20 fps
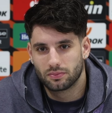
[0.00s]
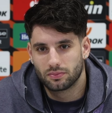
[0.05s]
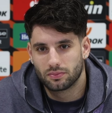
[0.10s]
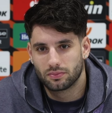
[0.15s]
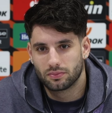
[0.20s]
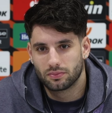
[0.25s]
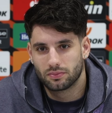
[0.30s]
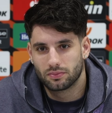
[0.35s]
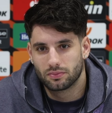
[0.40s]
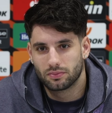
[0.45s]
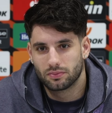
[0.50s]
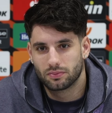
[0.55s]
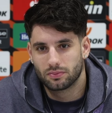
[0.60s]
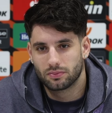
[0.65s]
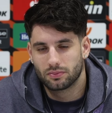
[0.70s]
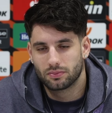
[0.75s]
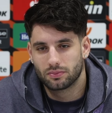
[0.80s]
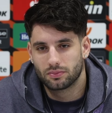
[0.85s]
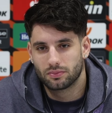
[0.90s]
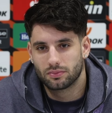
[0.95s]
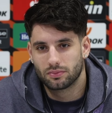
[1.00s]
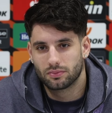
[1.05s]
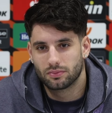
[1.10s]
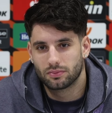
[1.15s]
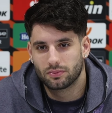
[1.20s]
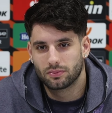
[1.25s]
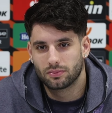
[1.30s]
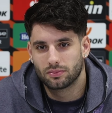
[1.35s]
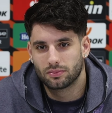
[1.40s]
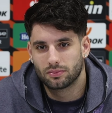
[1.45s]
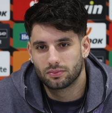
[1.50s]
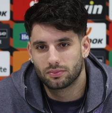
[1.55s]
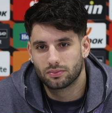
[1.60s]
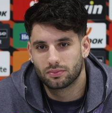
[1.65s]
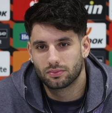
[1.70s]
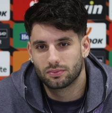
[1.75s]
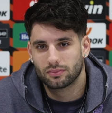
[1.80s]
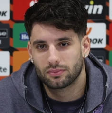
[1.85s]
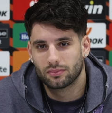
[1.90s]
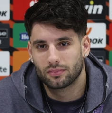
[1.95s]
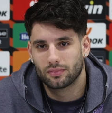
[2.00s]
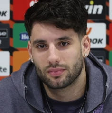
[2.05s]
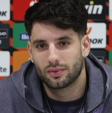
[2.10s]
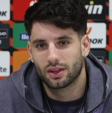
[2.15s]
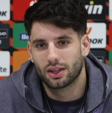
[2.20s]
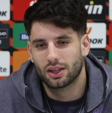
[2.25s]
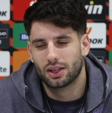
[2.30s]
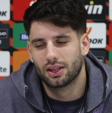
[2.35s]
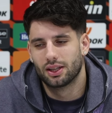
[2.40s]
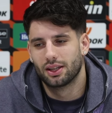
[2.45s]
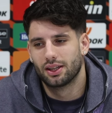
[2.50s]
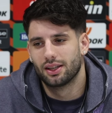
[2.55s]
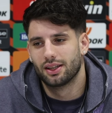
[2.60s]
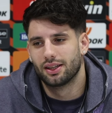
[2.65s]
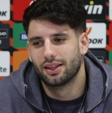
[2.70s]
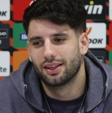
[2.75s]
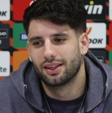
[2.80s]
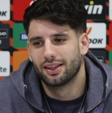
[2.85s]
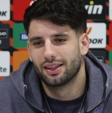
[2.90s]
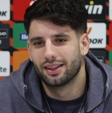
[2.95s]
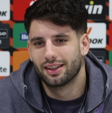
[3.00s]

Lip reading: (no one is talking)